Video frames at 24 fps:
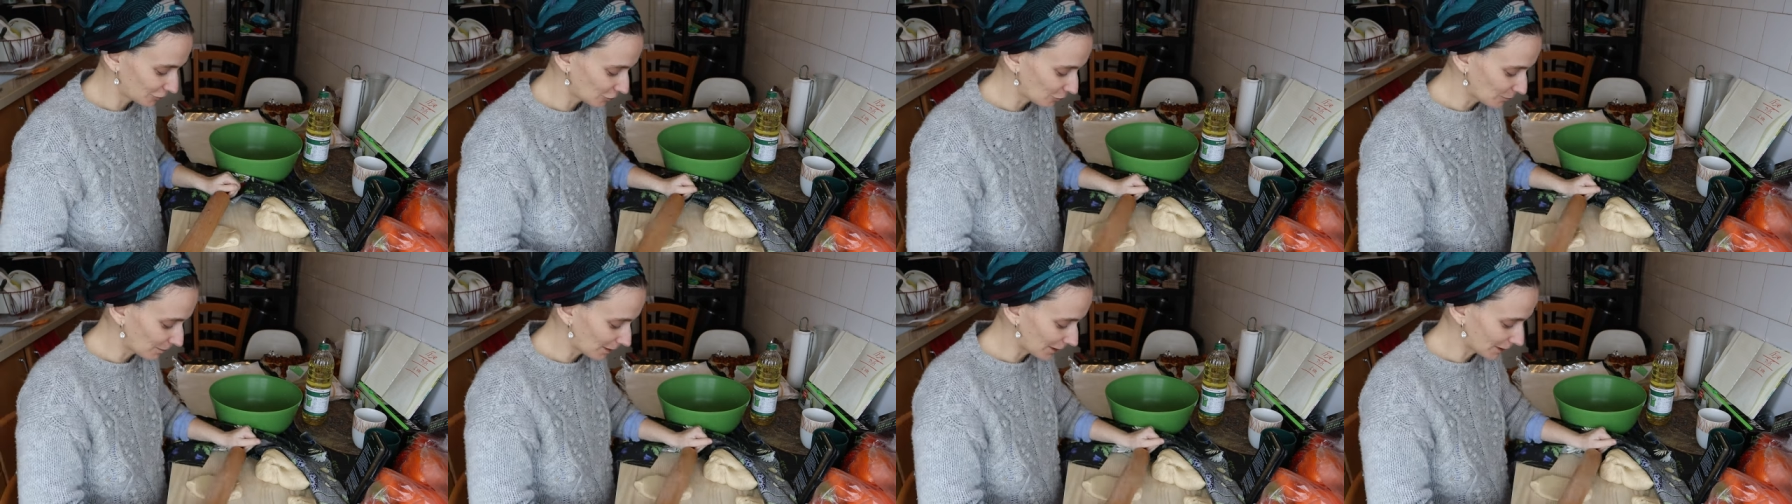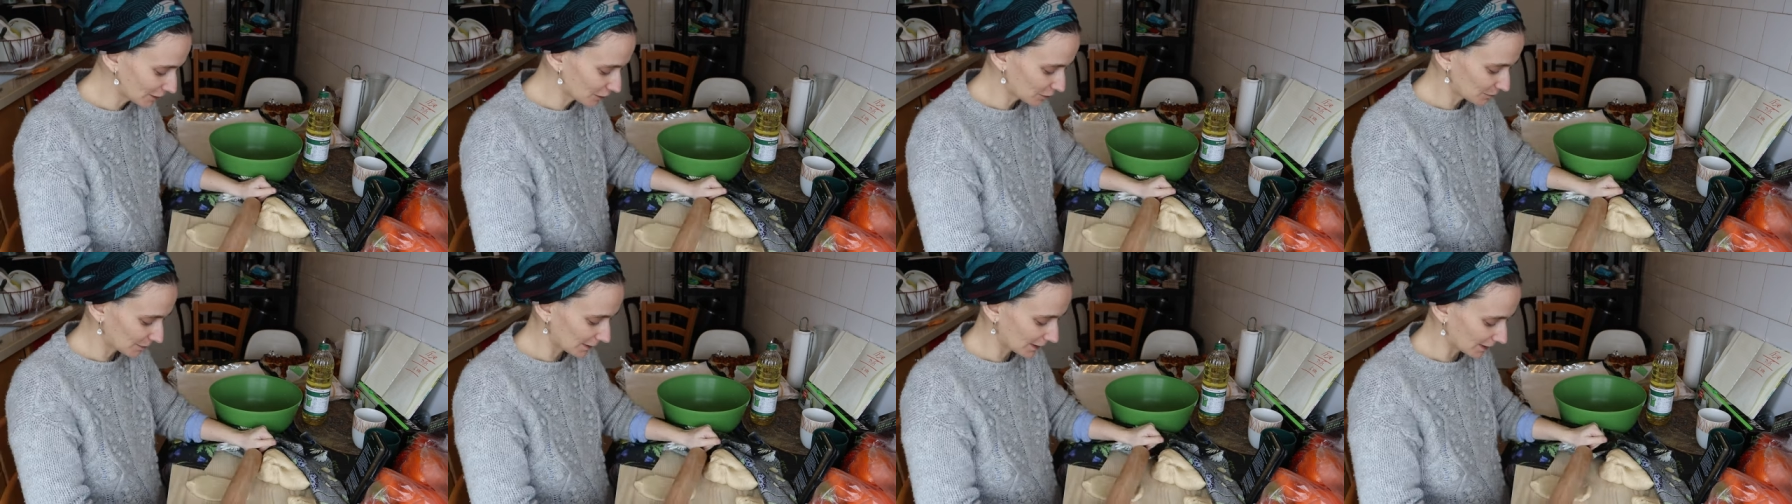too
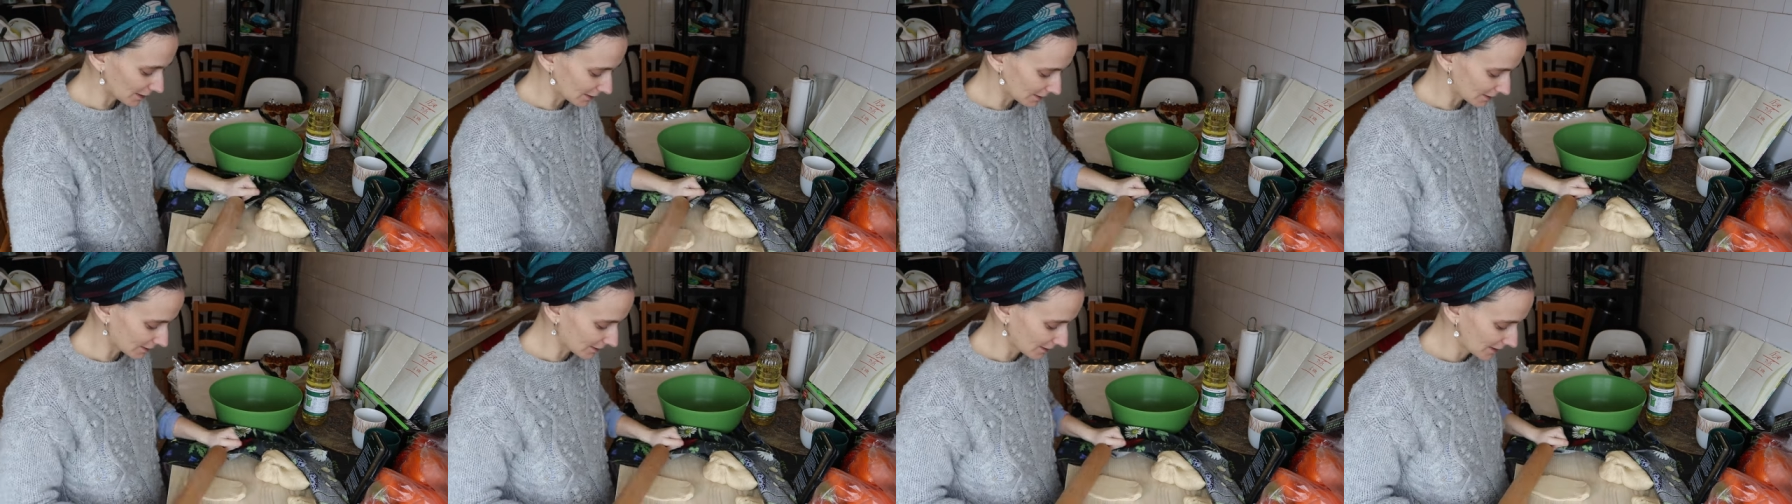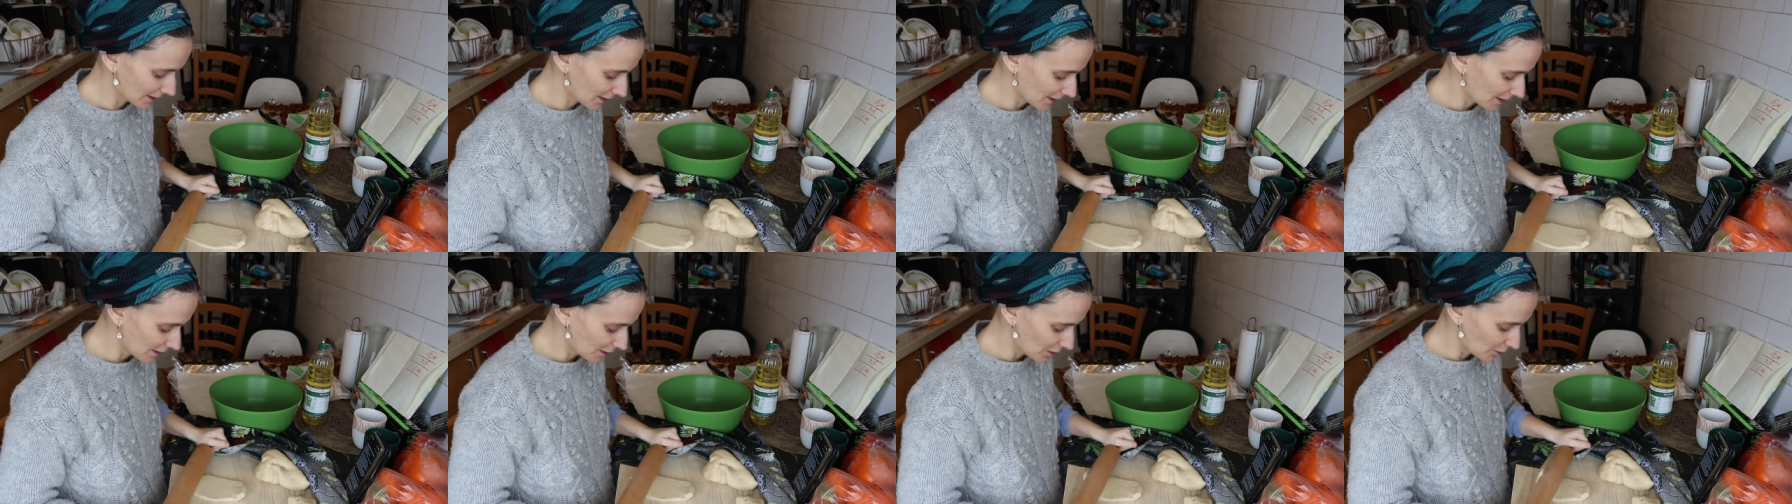much because
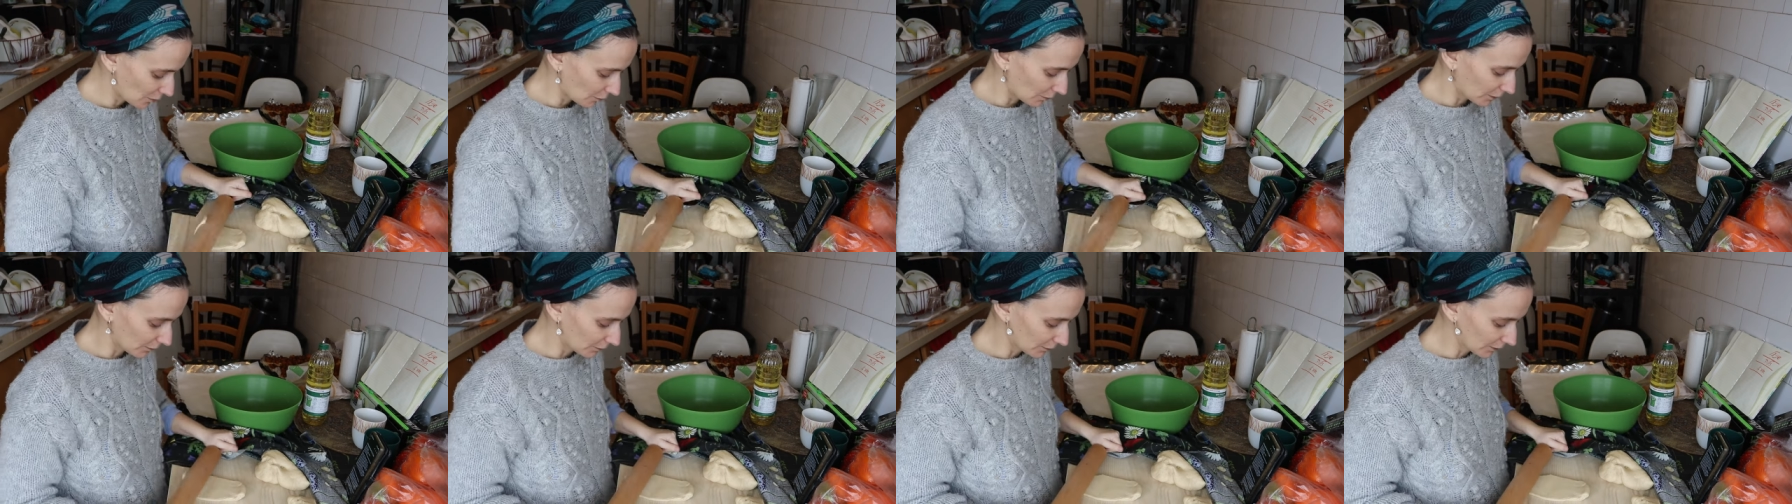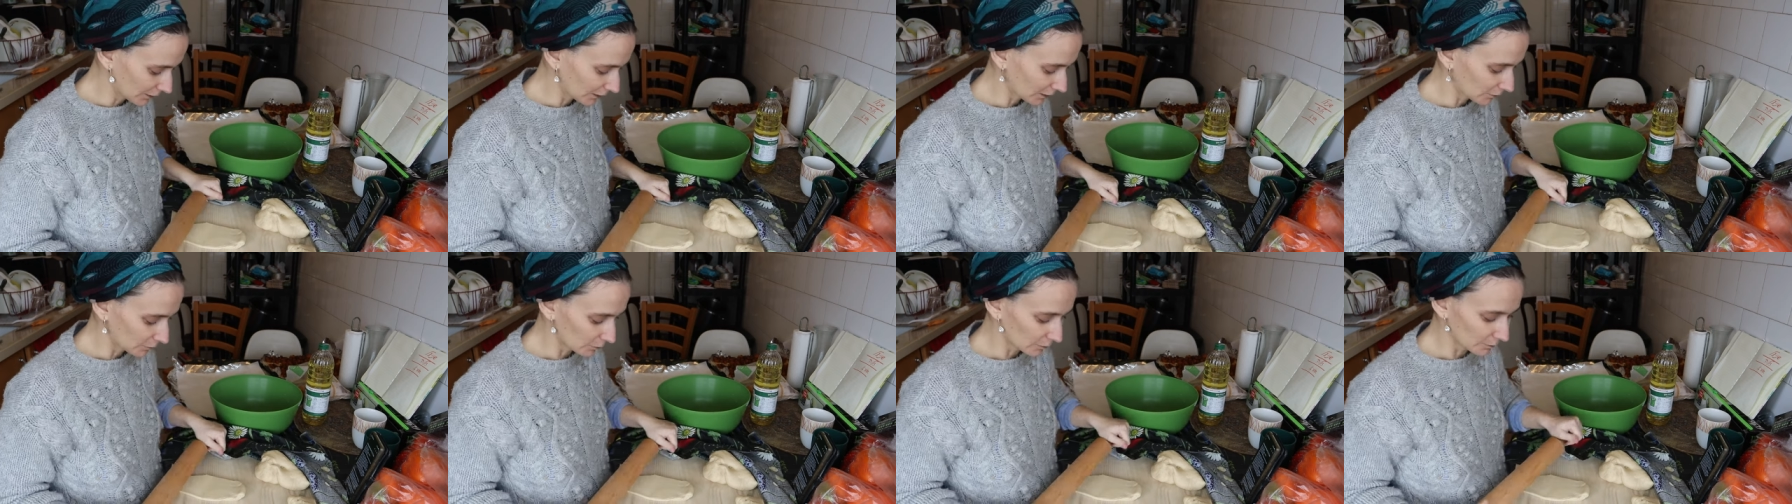we
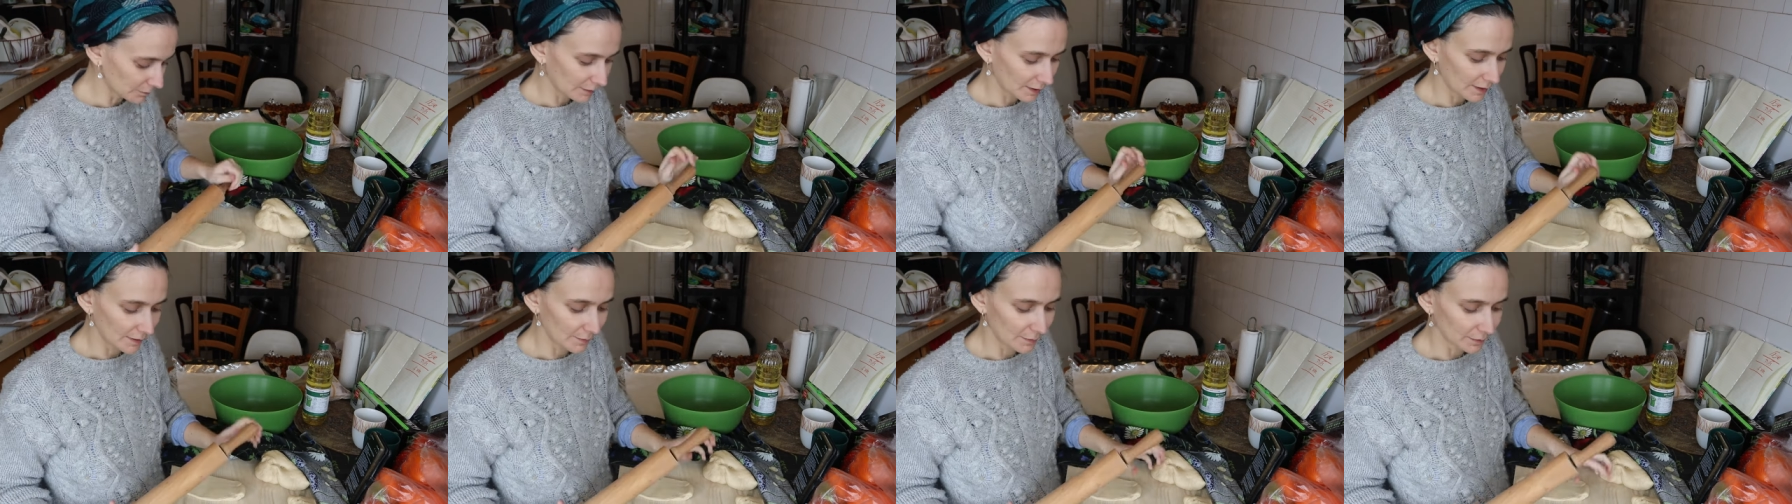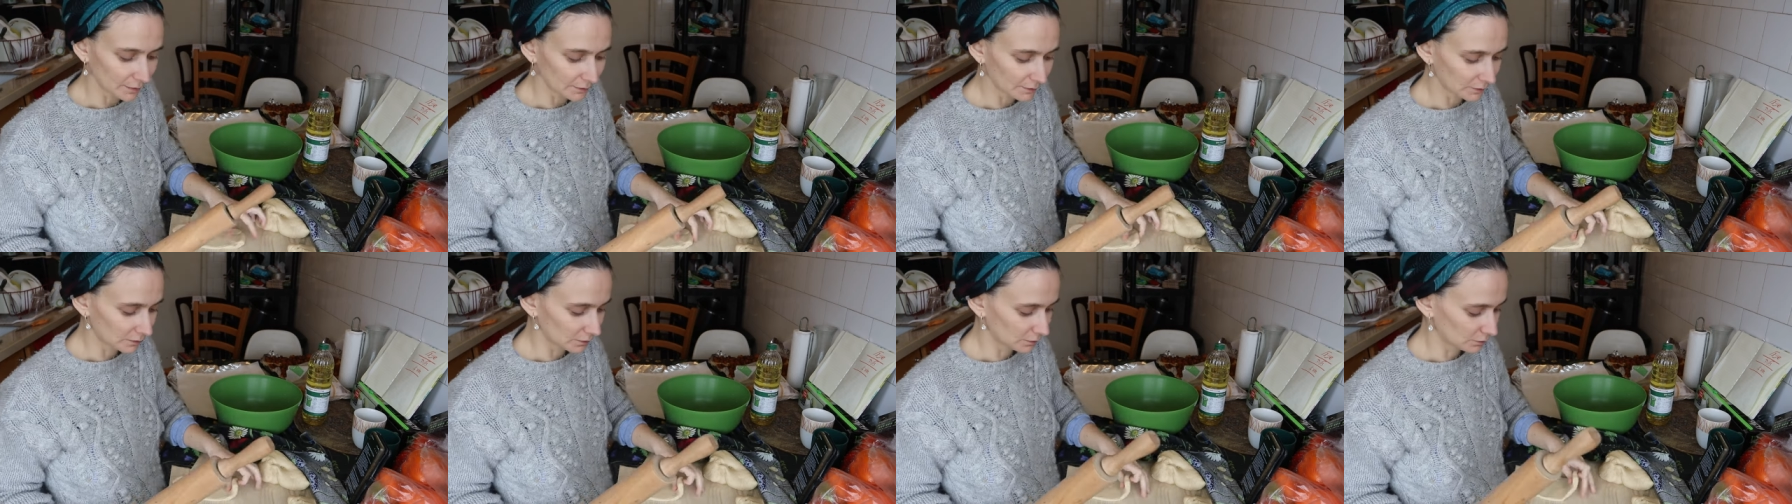really wouldn't be
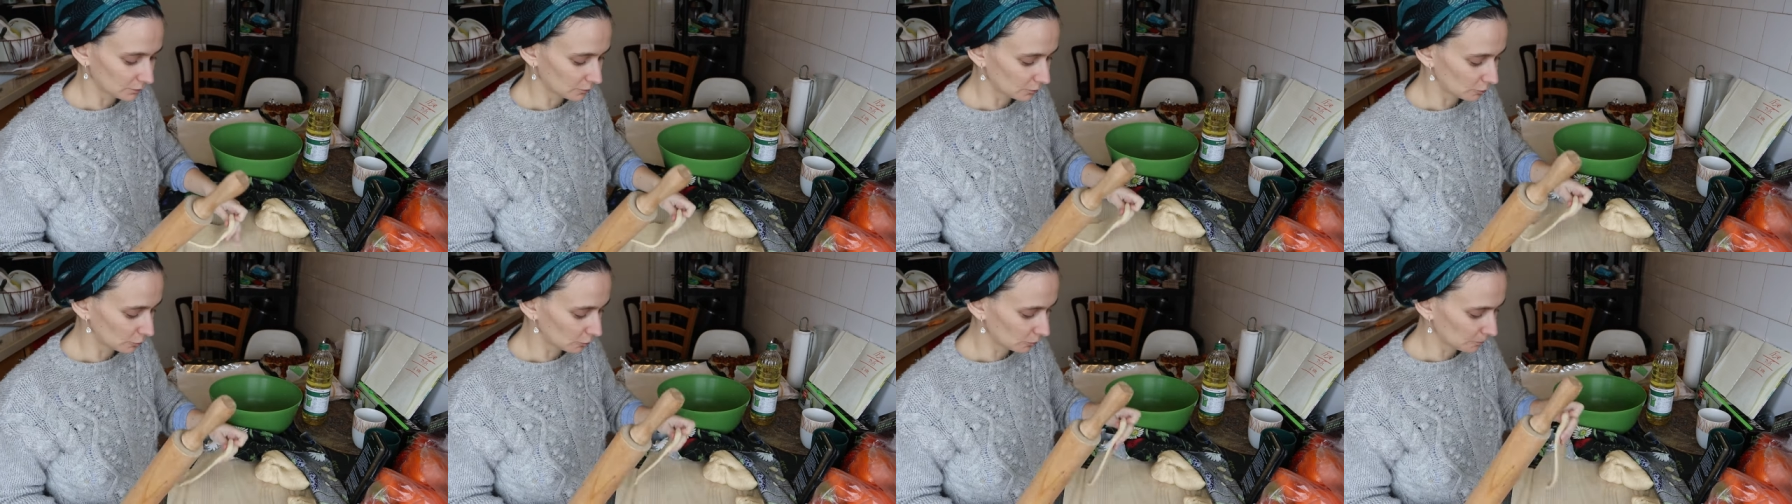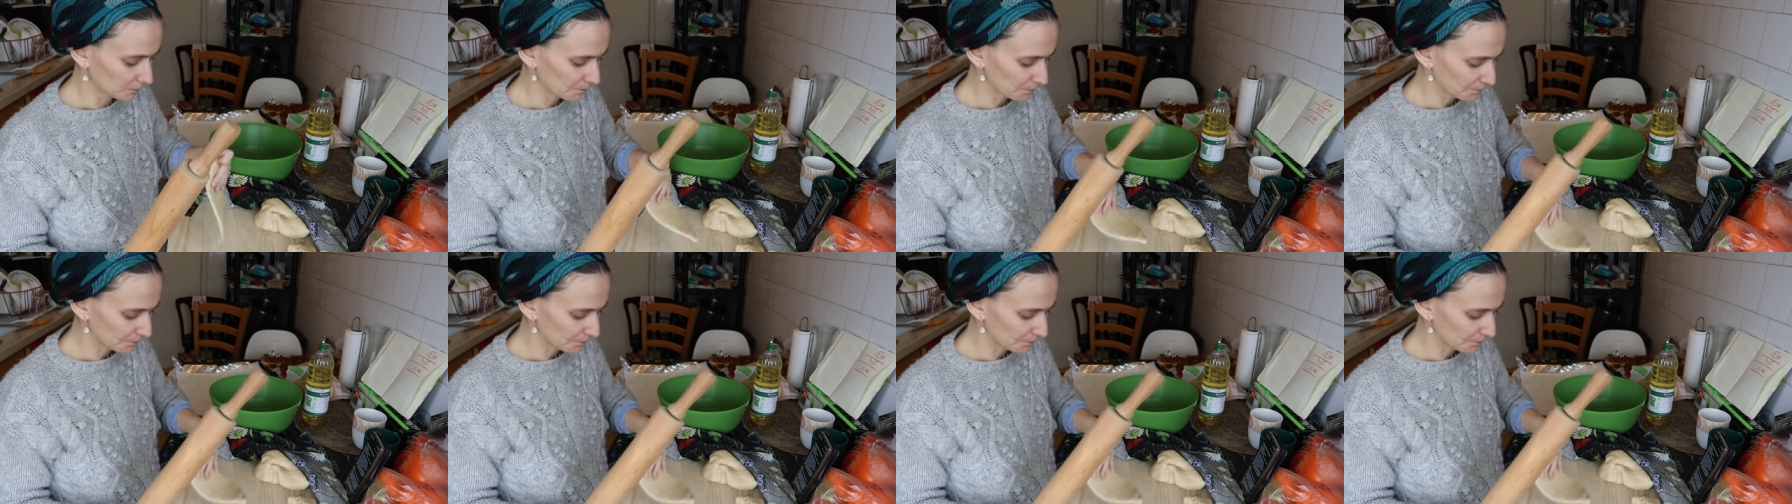able to